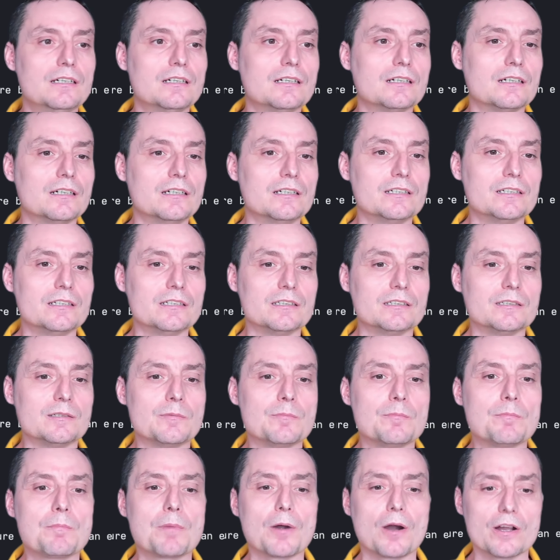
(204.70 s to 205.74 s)
a
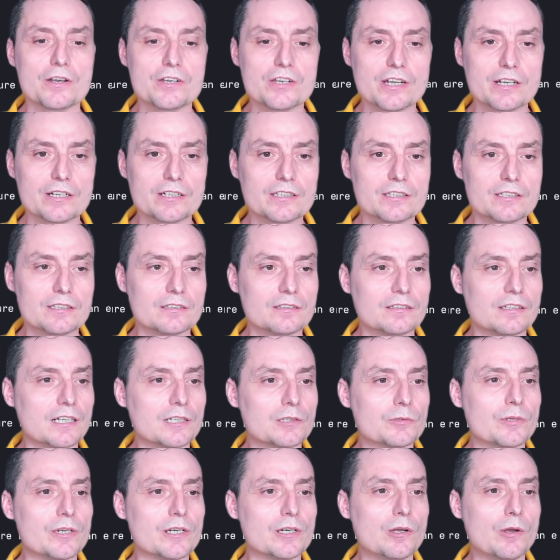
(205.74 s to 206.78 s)
project
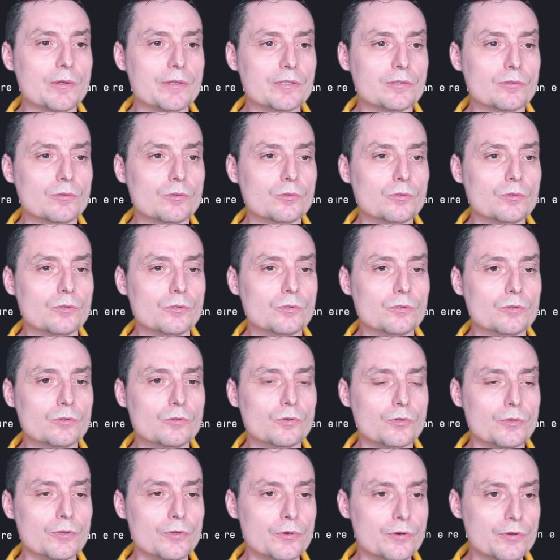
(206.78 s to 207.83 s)
that we're going
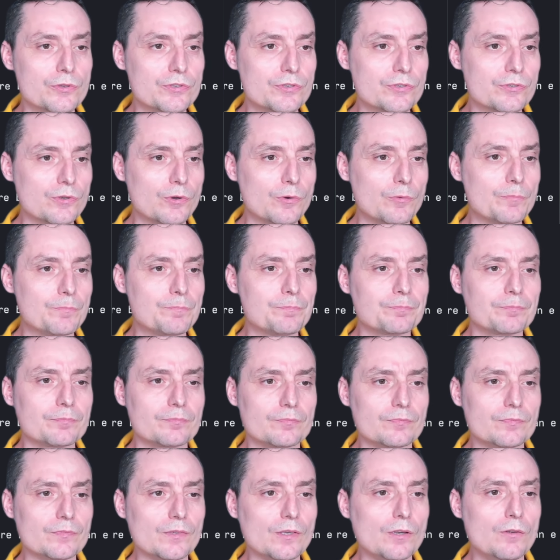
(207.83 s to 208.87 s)
to use. So
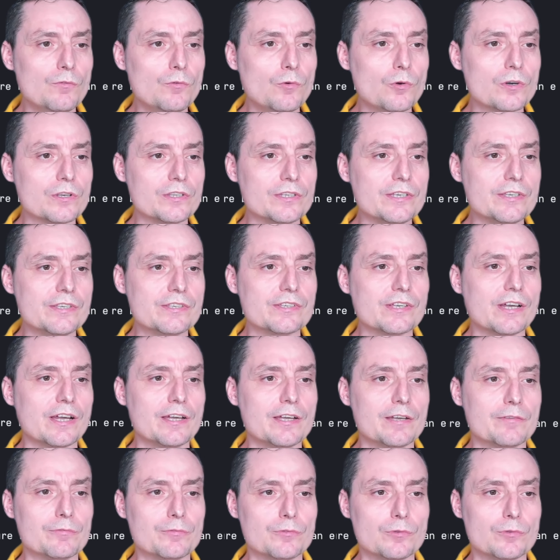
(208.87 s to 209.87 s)
for this I have